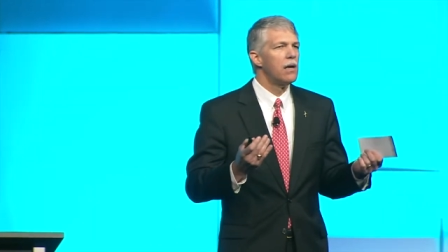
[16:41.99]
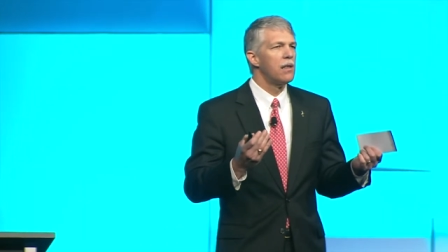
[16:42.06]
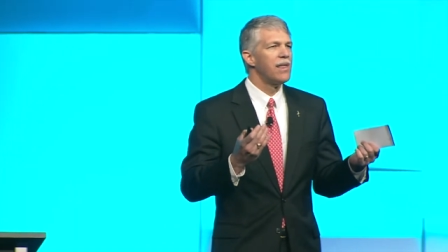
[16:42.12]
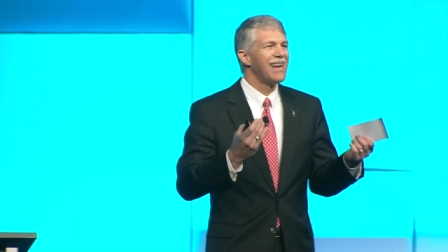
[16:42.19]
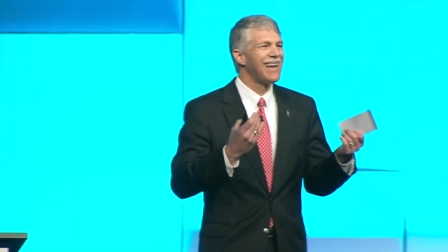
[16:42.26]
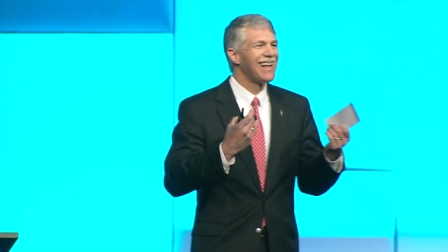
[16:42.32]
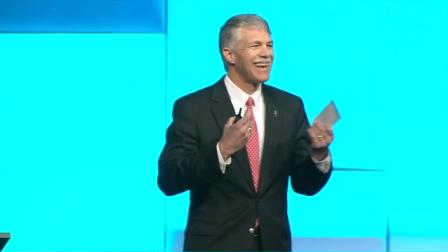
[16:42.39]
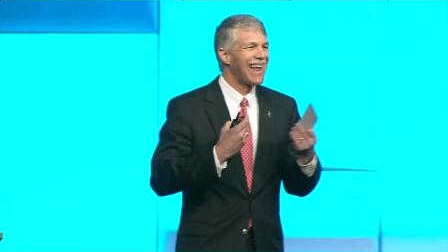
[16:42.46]

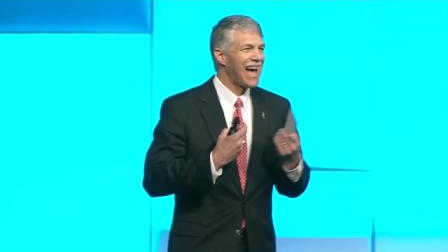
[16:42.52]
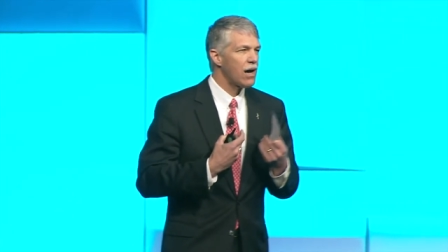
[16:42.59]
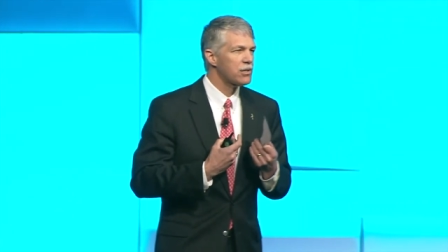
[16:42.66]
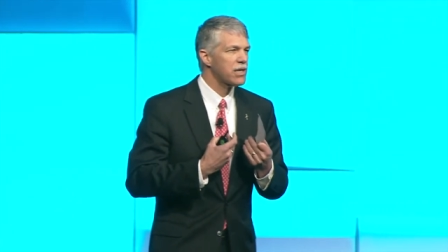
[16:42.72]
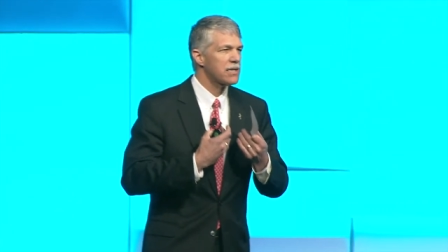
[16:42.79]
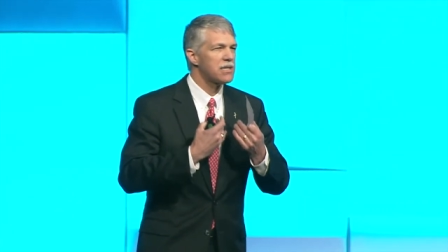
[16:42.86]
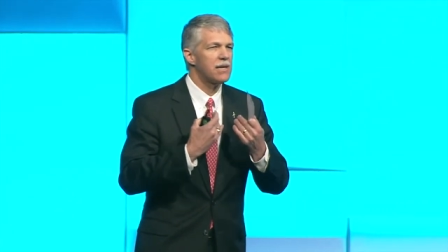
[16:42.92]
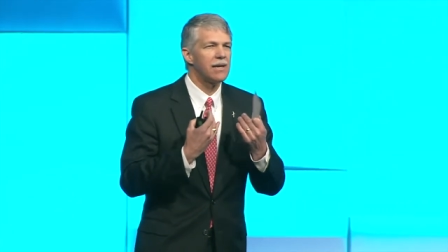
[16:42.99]
that
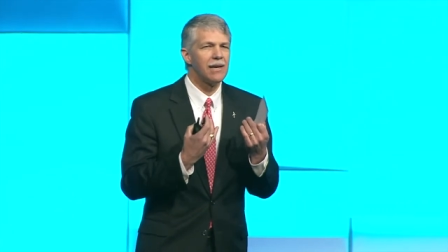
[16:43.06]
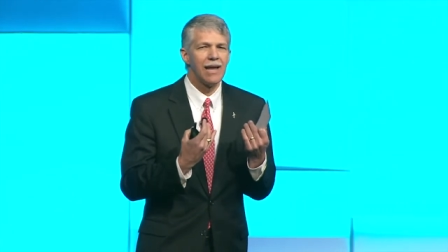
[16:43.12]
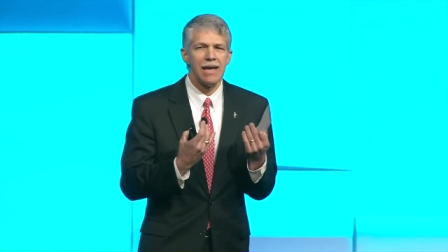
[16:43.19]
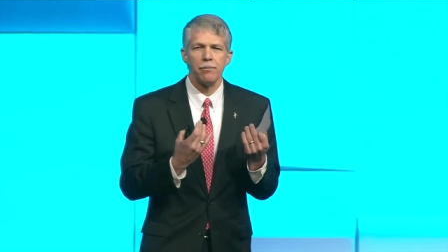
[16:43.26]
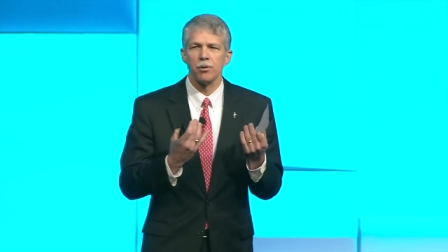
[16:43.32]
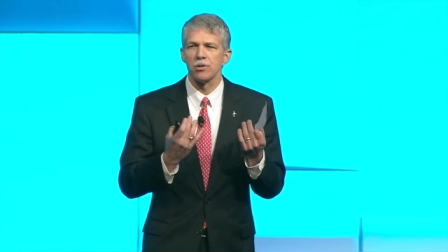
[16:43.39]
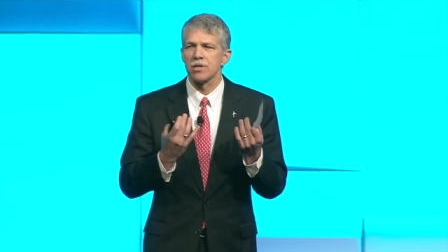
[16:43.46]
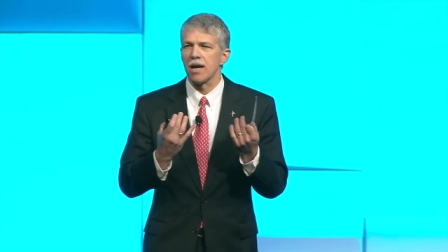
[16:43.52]
allows us, it
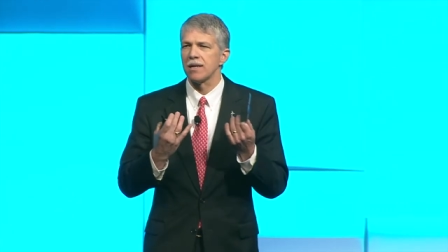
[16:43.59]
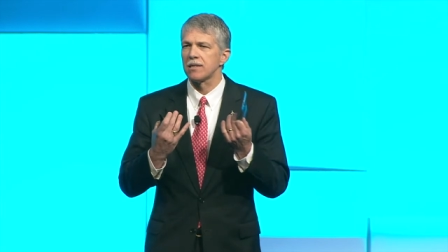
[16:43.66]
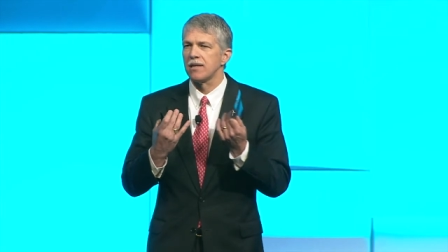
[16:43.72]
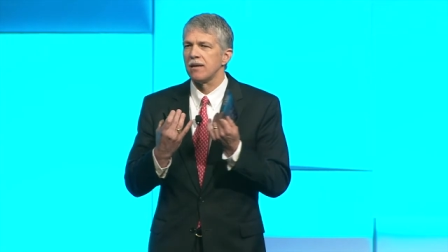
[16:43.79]
enables us,